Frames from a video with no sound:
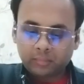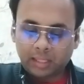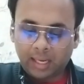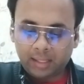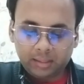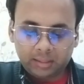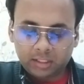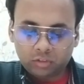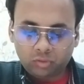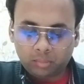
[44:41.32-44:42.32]
that
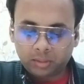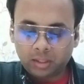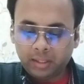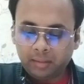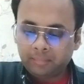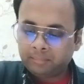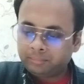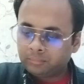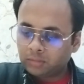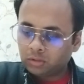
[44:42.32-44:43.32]
he is from Delhi.
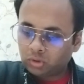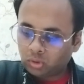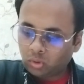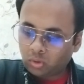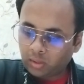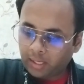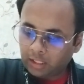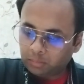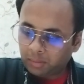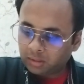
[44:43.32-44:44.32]
So
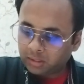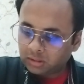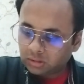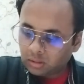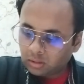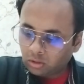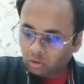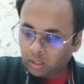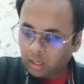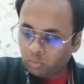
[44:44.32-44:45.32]
as per this,
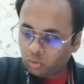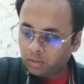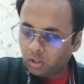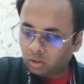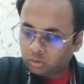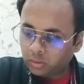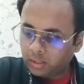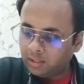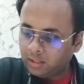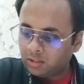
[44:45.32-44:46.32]
Ramu belongs to
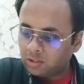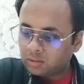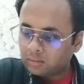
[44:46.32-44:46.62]
Delhi.